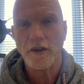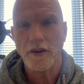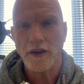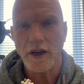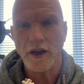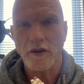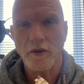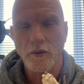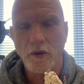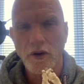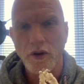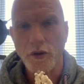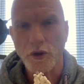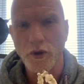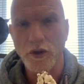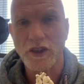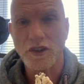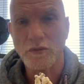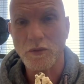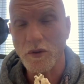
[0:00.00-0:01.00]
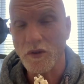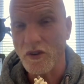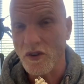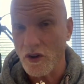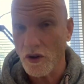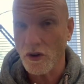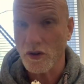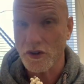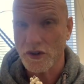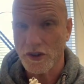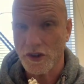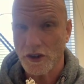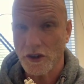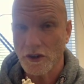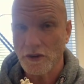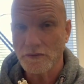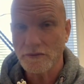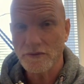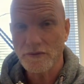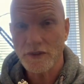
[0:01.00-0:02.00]
Now, what orthotics will not
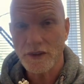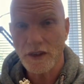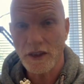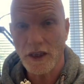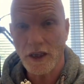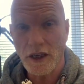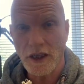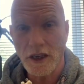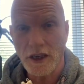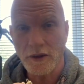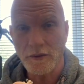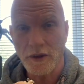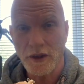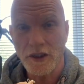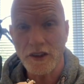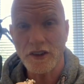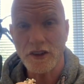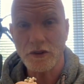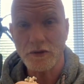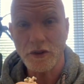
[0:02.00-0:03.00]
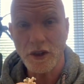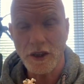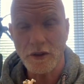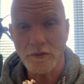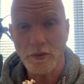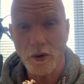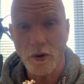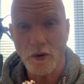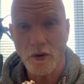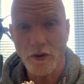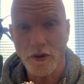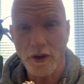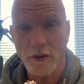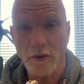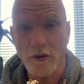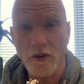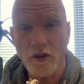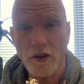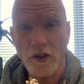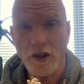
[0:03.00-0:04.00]
do, and this is really important, they
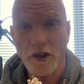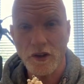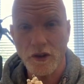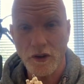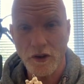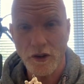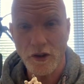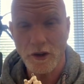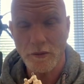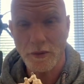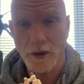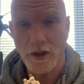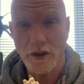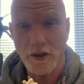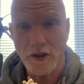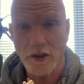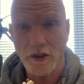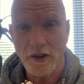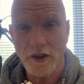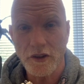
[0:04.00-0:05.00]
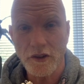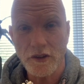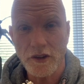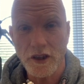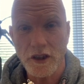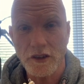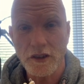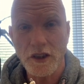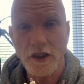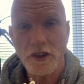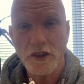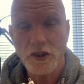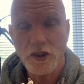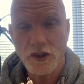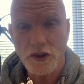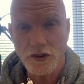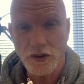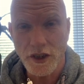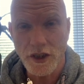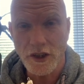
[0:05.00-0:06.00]
will not cure your bunion. They're not going to
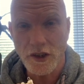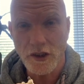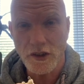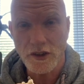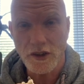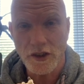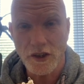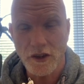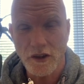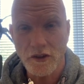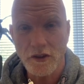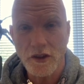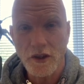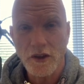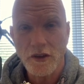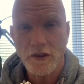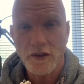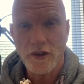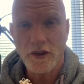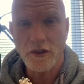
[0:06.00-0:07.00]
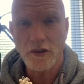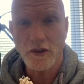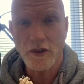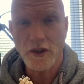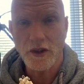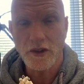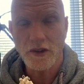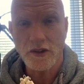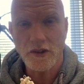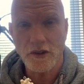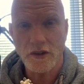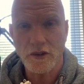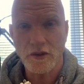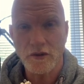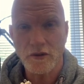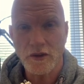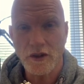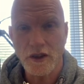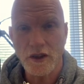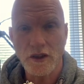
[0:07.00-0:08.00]
straighten your toe. They're not going
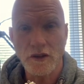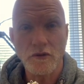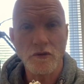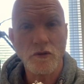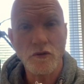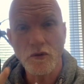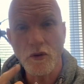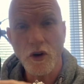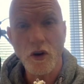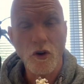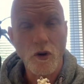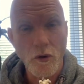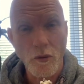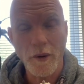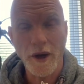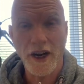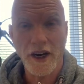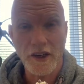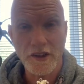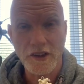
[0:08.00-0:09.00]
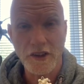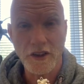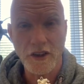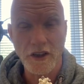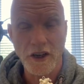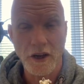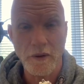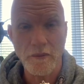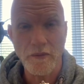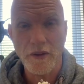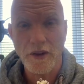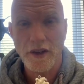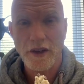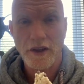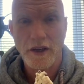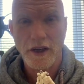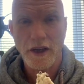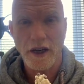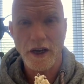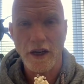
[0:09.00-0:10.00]
to roll back time
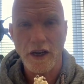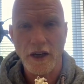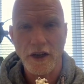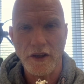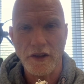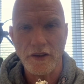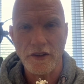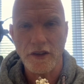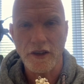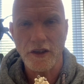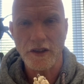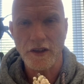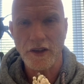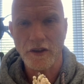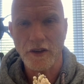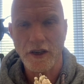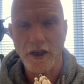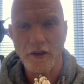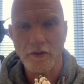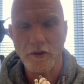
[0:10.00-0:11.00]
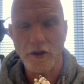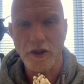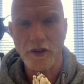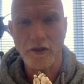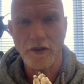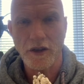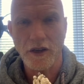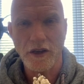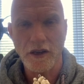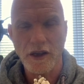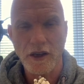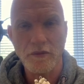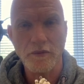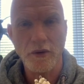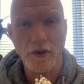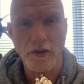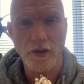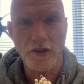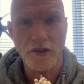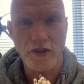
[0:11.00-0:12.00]
and get rid of the
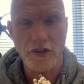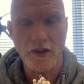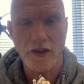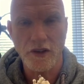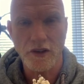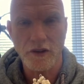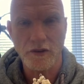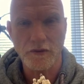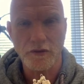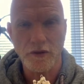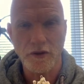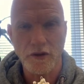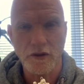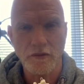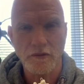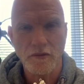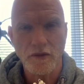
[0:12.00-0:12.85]
lump on the side of the foot.